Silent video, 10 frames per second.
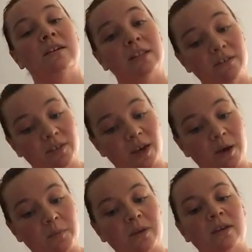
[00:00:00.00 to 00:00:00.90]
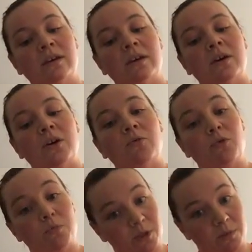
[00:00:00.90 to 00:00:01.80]
lipscap,
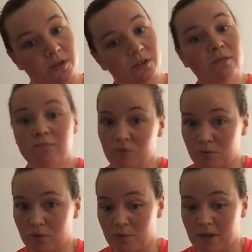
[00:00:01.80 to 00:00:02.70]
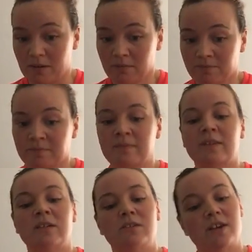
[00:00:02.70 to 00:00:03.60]
rhomboid major, rhomboid minor,
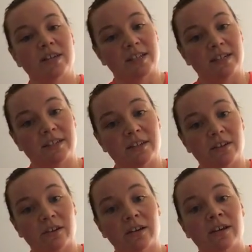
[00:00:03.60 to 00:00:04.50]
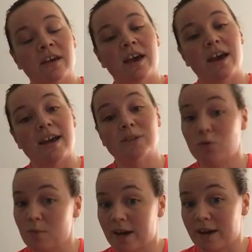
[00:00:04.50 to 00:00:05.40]
serratus anterior, and
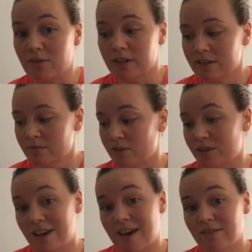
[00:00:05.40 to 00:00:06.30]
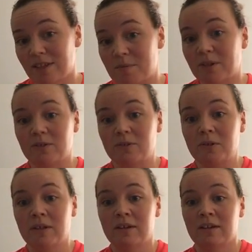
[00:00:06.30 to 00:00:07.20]
omohyoid, which is actually a muscle
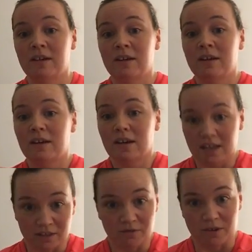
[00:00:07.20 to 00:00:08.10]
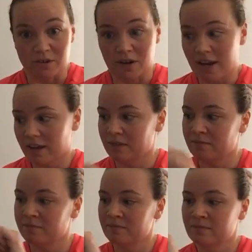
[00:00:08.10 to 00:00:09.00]
in the front of your neck
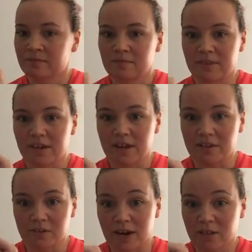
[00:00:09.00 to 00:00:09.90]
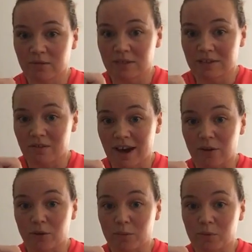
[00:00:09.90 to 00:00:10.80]
that interacts with this little
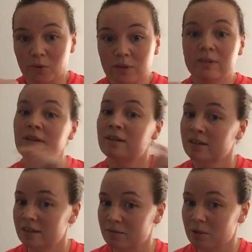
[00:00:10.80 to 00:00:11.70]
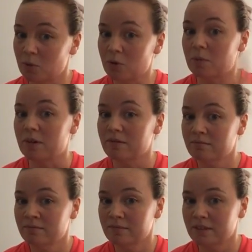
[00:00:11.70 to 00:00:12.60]
hyoid bone that we spoke about
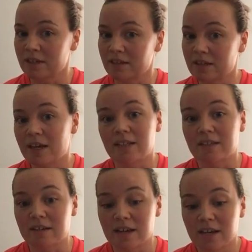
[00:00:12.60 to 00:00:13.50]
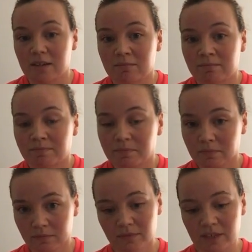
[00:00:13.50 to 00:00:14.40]
in the head and neck
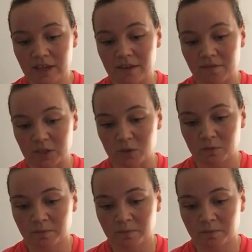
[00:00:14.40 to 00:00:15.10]
video.